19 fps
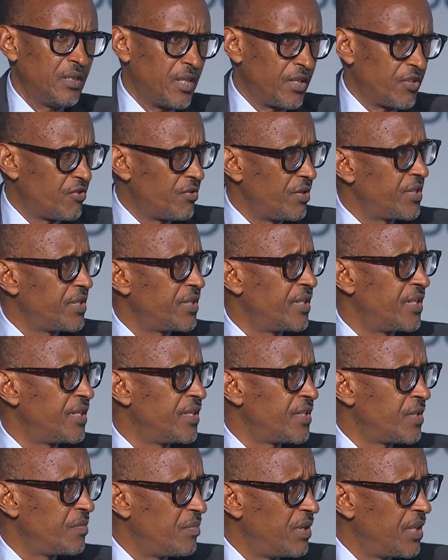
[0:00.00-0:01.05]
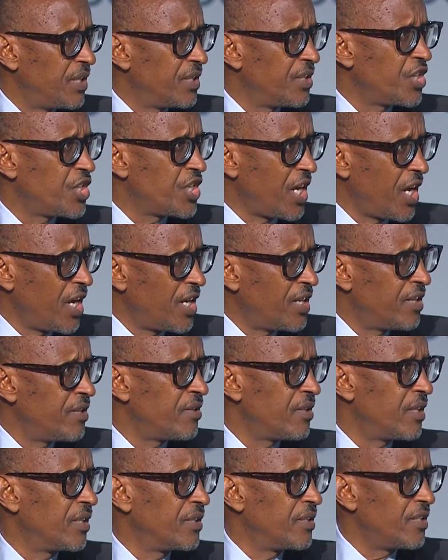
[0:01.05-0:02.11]
electricity is being shared
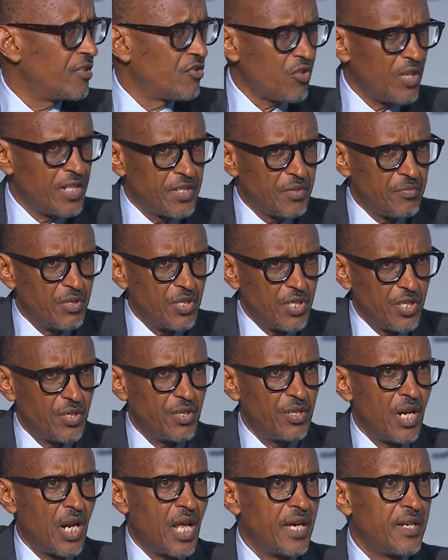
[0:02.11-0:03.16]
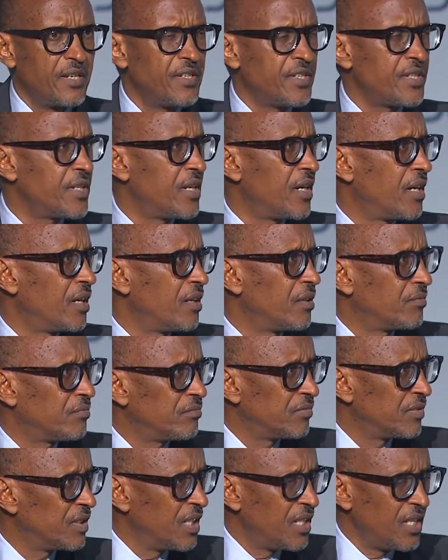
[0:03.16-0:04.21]
and the transmission lines are
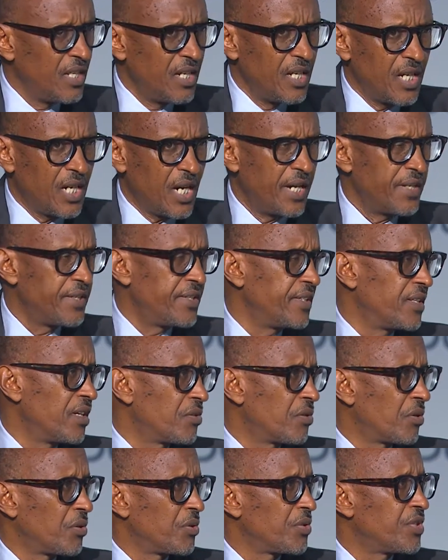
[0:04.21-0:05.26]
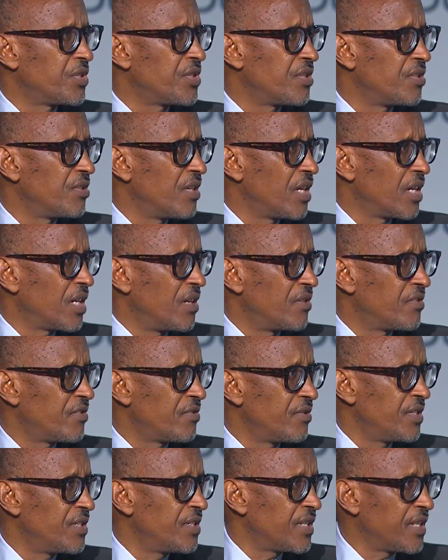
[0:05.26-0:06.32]
cutting across the
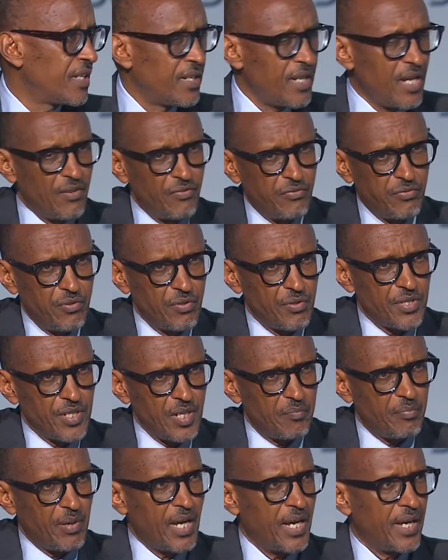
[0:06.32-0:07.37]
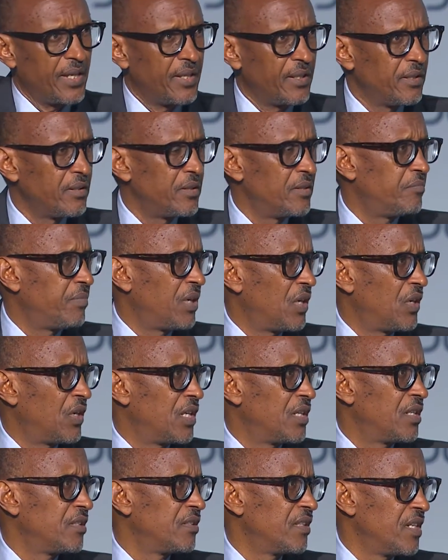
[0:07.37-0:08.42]
countries and therefore supplying
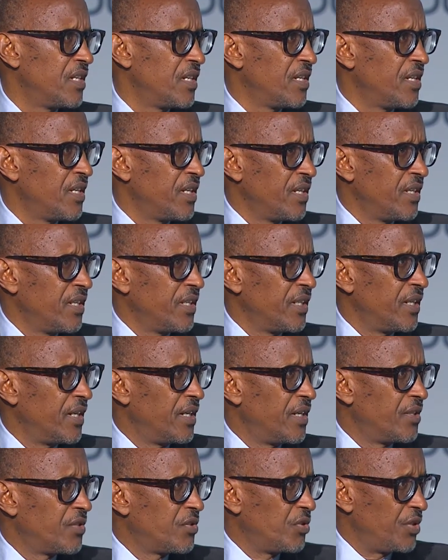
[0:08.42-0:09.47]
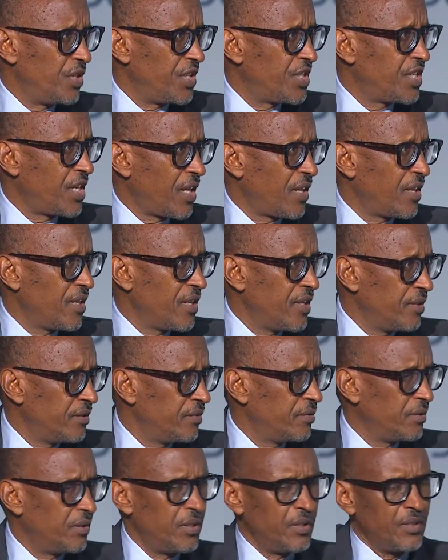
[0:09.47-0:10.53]
power to each other
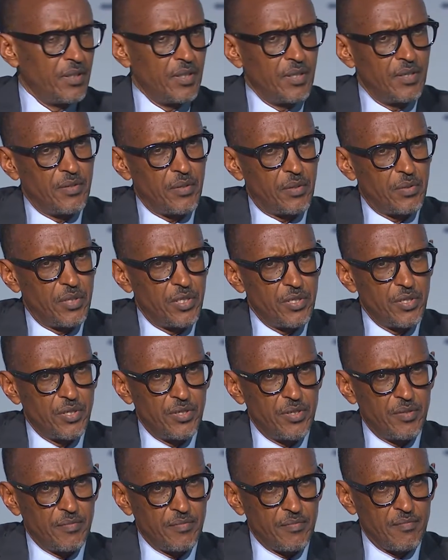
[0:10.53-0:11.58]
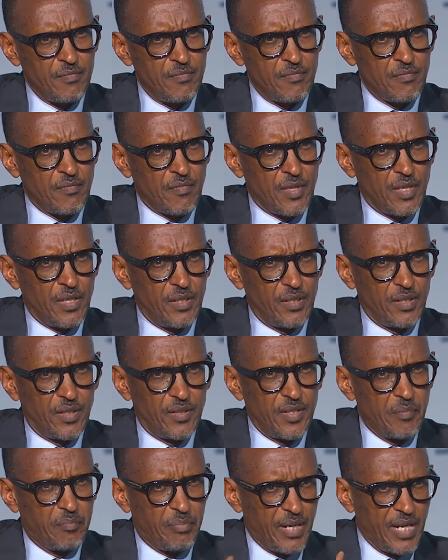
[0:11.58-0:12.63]
in the region.
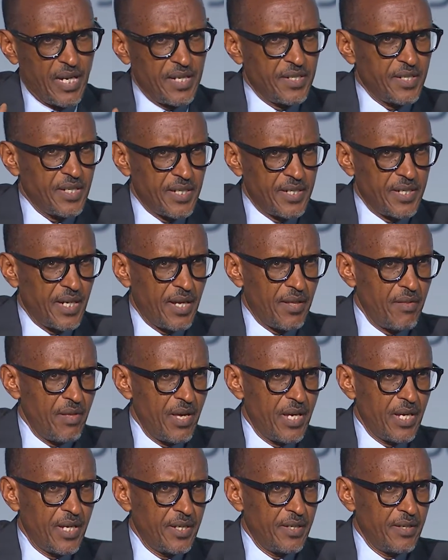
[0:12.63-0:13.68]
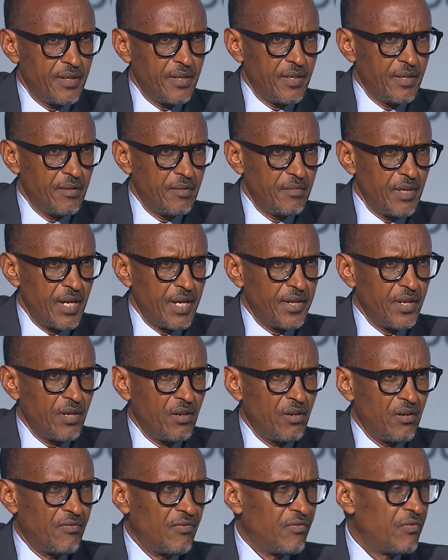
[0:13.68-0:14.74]
The plans that are there in the area
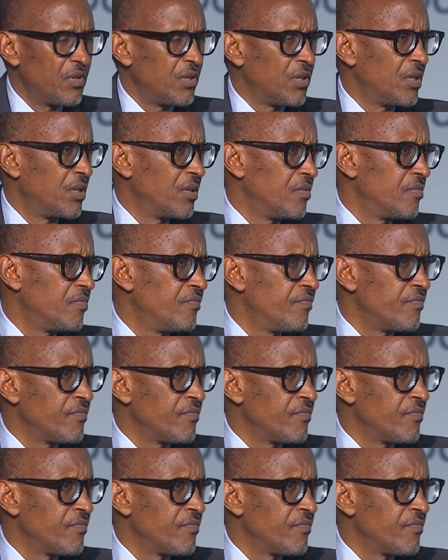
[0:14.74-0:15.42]
of